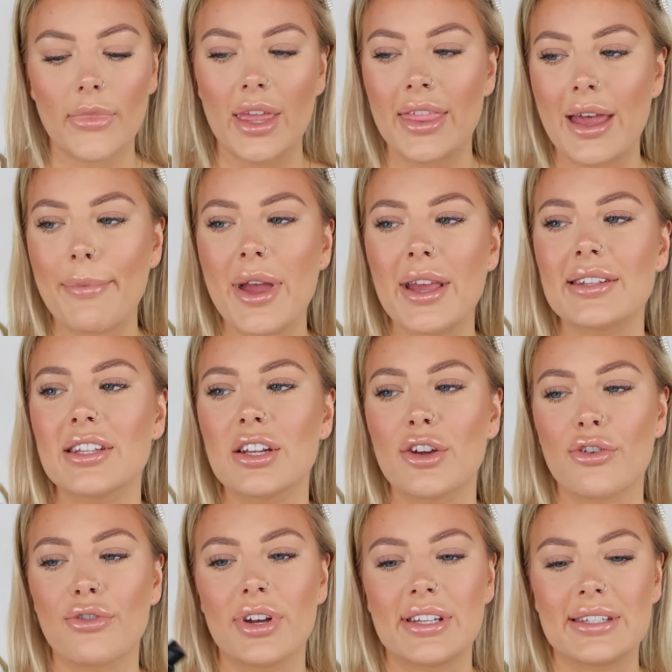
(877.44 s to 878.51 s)
That makes it
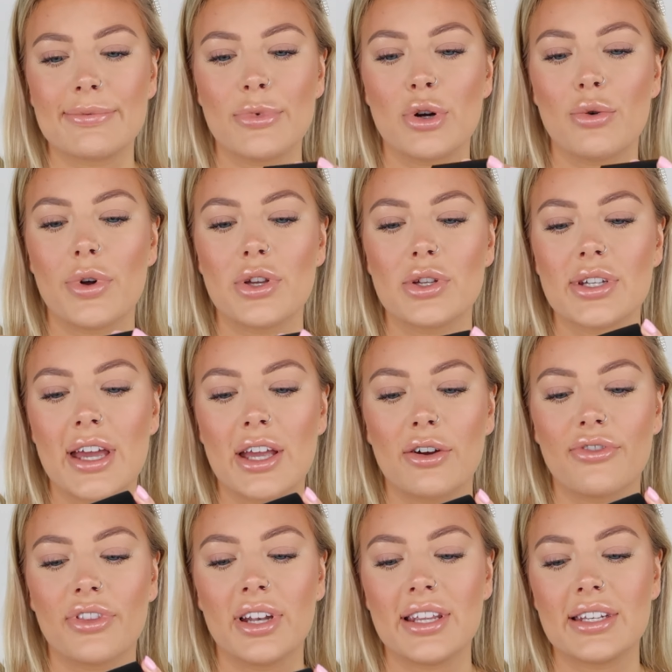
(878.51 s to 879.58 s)
look really small when you take
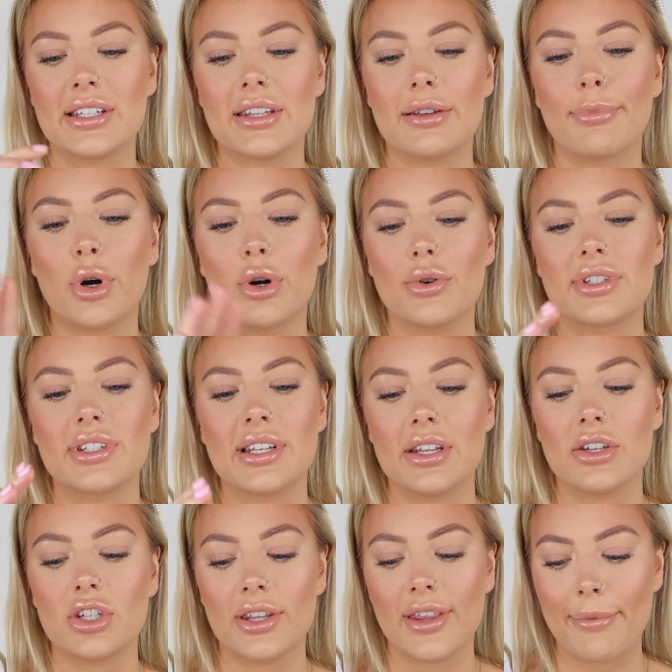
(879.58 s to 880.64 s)
off the lid, and the bottle is
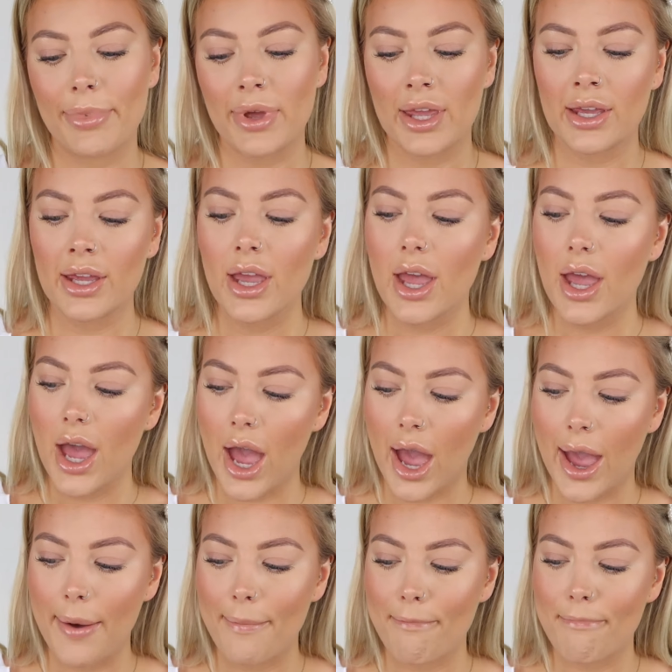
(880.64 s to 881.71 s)
literally that big.
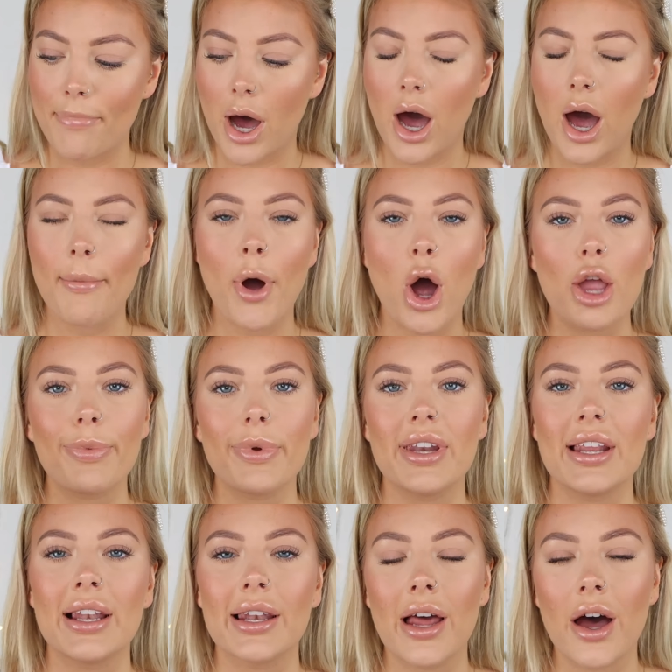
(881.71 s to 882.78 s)
But I'm hoping
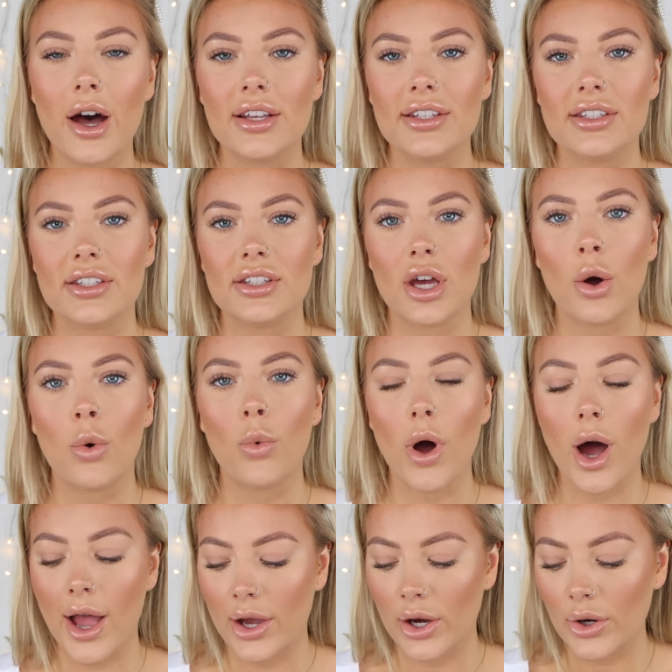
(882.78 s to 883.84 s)
it lasts a
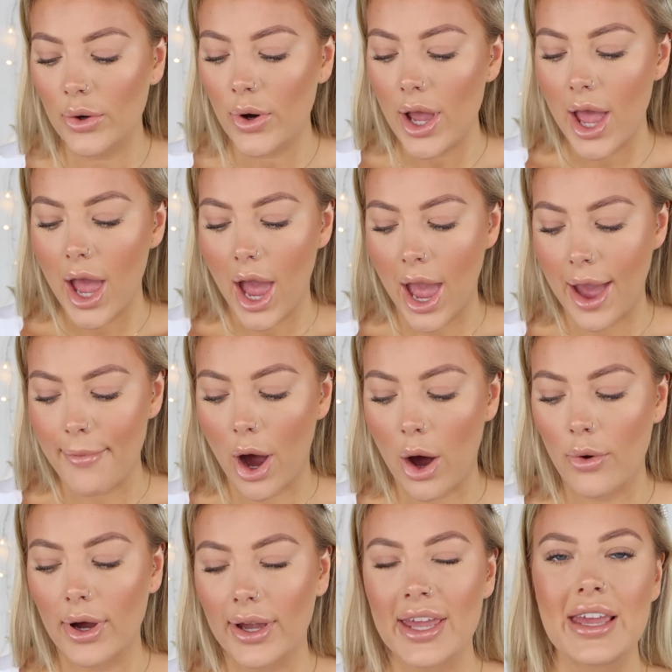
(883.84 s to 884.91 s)
while. I
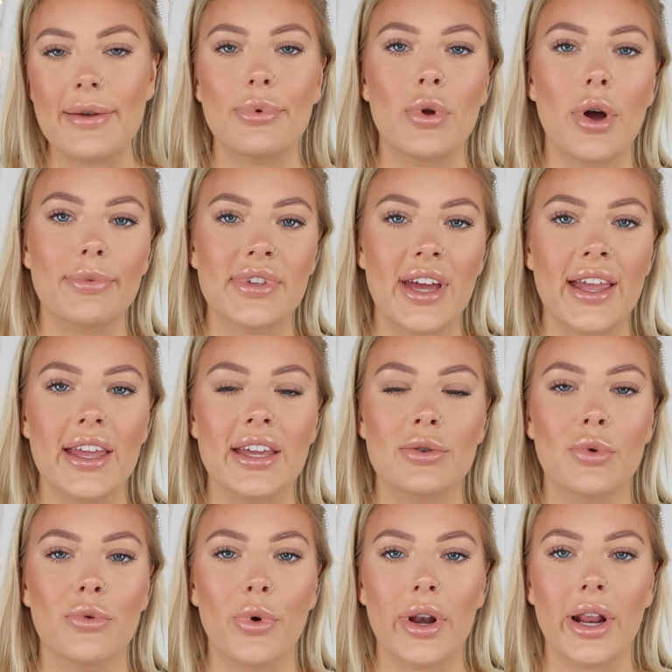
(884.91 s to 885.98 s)
will keep you updated
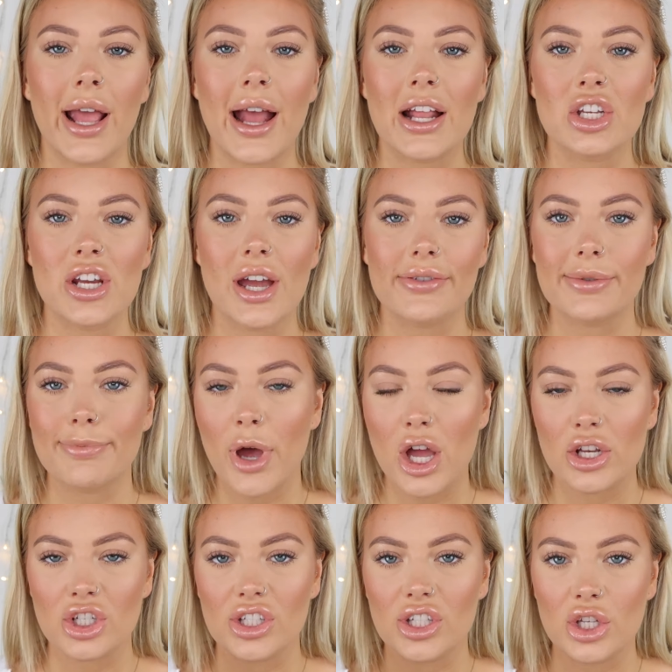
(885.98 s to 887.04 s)
with when I actually have to
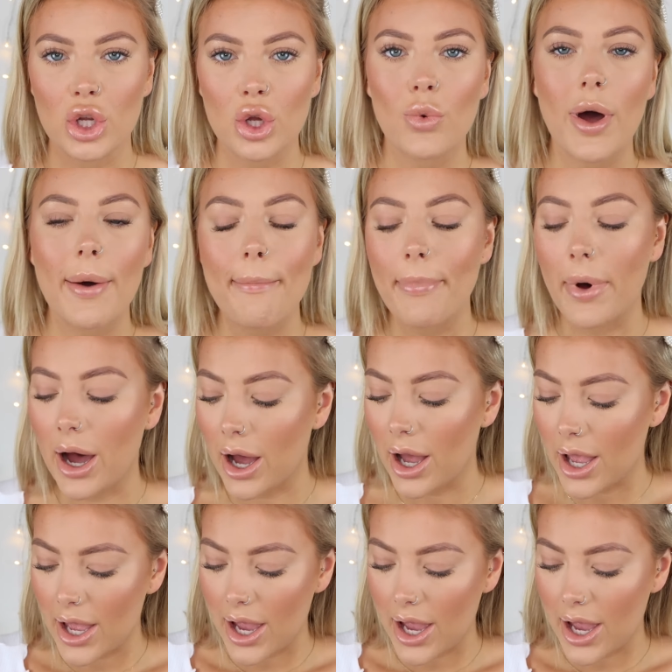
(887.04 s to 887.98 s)
purchase a new one, but